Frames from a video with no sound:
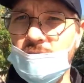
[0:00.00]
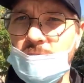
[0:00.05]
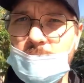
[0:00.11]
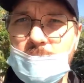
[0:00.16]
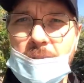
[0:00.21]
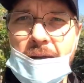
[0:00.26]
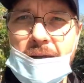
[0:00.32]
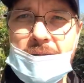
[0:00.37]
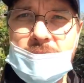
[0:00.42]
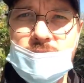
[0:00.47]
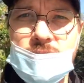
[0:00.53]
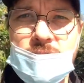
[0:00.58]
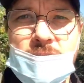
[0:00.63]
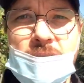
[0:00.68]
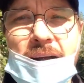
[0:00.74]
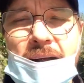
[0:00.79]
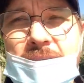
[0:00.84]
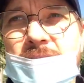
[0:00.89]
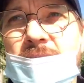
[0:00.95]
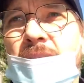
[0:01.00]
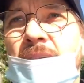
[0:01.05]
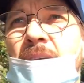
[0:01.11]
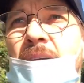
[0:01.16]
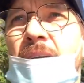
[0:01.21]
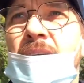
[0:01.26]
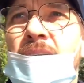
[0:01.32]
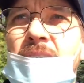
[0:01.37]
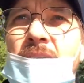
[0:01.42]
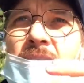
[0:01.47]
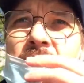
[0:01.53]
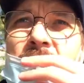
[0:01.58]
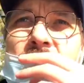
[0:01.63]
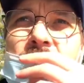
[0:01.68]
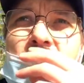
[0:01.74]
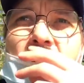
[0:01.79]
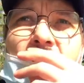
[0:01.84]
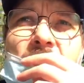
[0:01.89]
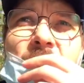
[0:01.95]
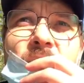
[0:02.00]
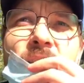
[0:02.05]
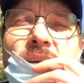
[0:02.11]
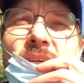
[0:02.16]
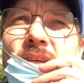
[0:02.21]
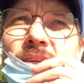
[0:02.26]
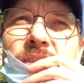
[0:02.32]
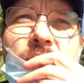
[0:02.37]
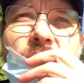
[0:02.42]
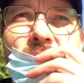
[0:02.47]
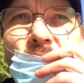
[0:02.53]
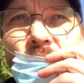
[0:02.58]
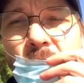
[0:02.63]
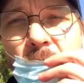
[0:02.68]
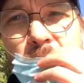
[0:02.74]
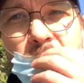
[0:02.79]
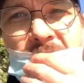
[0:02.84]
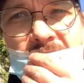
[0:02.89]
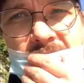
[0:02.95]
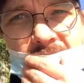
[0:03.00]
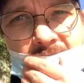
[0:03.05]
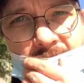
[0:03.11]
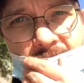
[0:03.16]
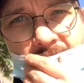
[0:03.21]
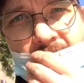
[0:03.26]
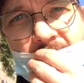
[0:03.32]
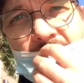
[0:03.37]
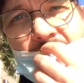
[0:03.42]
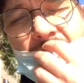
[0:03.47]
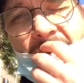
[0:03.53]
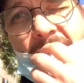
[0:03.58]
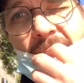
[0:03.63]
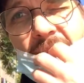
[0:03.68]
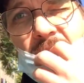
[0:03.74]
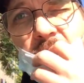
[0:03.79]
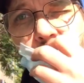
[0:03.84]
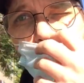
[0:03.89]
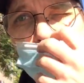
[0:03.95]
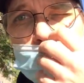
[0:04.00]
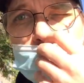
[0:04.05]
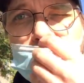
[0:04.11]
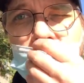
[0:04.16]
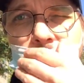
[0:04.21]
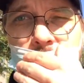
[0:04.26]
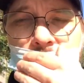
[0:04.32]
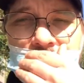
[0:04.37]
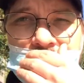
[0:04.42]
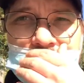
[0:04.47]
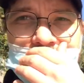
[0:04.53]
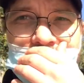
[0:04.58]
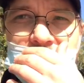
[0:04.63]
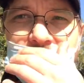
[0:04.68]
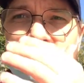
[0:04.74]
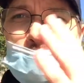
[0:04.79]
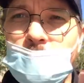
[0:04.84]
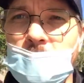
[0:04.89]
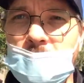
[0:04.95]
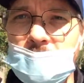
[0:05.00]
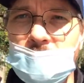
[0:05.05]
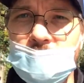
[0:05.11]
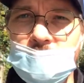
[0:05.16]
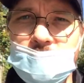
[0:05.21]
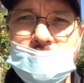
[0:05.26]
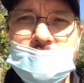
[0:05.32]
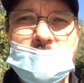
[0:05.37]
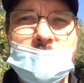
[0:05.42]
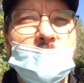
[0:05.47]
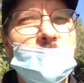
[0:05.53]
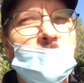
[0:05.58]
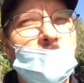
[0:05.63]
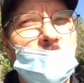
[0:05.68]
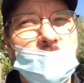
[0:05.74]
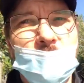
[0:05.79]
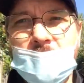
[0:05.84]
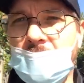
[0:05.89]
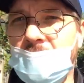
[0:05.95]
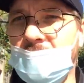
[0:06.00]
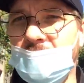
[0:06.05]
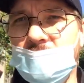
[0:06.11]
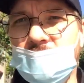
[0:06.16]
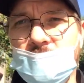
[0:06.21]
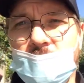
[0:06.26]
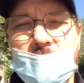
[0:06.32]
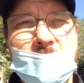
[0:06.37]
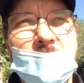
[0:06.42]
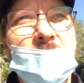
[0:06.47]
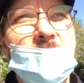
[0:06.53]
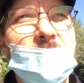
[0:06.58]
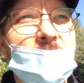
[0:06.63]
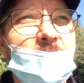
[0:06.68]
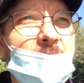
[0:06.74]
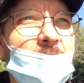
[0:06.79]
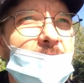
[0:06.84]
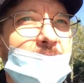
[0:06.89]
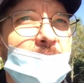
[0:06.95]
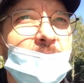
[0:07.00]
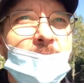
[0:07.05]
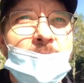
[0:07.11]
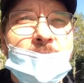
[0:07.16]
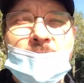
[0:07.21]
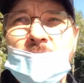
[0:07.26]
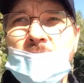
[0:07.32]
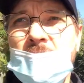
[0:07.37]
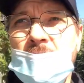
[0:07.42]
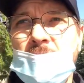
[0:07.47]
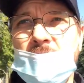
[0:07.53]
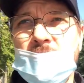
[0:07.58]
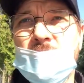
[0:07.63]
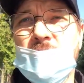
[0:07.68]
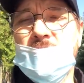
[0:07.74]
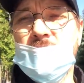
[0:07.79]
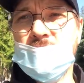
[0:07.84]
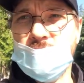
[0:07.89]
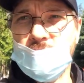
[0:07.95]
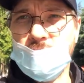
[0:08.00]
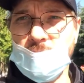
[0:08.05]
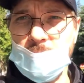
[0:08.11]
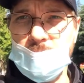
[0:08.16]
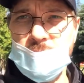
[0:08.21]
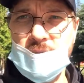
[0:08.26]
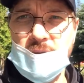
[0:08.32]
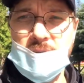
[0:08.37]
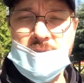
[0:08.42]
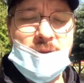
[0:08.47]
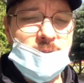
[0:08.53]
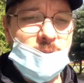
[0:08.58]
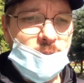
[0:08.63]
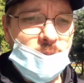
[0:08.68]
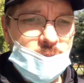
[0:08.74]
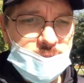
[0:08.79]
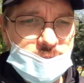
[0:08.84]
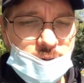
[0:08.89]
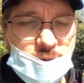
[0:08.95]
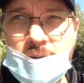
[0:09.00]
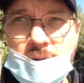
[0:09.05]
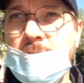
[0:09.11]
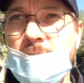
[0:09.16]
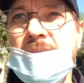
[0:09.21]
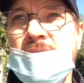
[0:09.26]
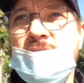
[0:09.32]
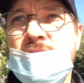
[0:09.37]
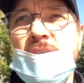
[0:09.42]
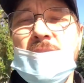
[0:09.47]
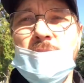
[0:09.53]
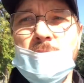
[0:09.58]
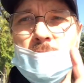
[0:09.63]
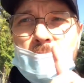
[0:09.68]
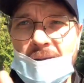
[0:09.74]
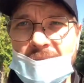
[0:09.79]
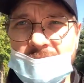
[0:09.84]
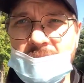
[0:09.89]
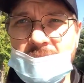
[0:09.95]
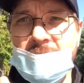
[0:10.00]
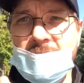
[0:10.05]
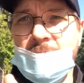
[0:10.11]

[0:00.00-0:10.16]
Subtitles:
reply to you guys. So this is just from me saying thank you so much. If you want to do so, all the links are in the description and also on my channel. But